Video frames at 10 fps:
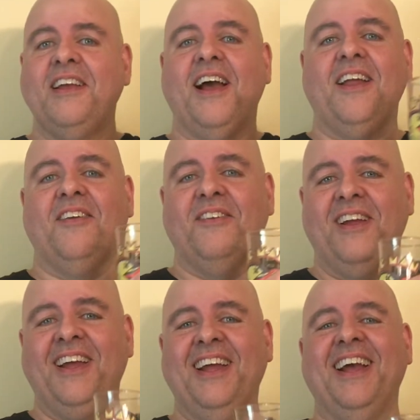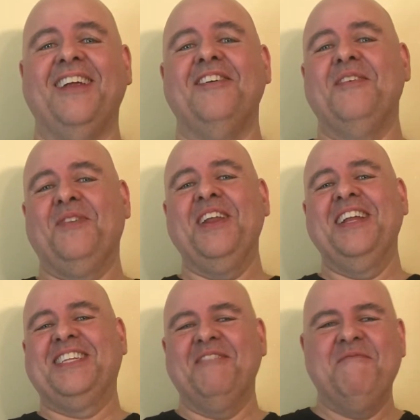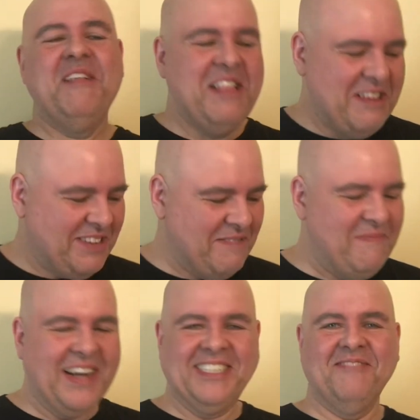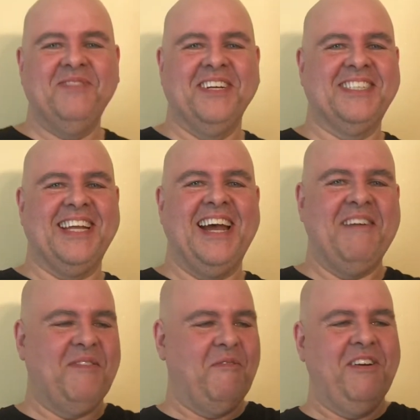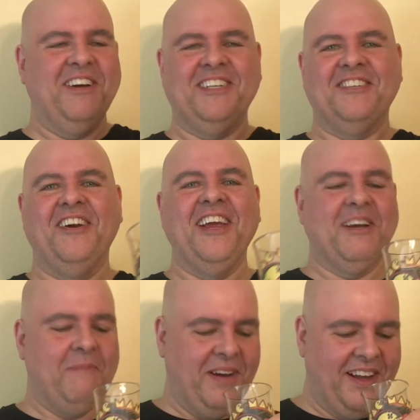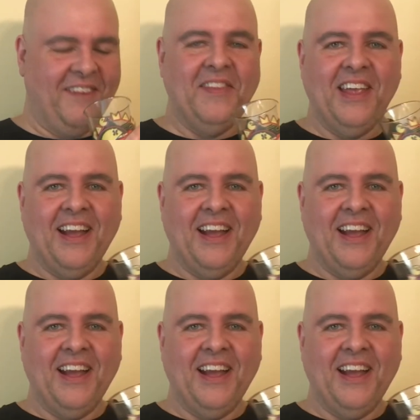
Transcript: I don't know if you need to mix them just to have a weird drink, but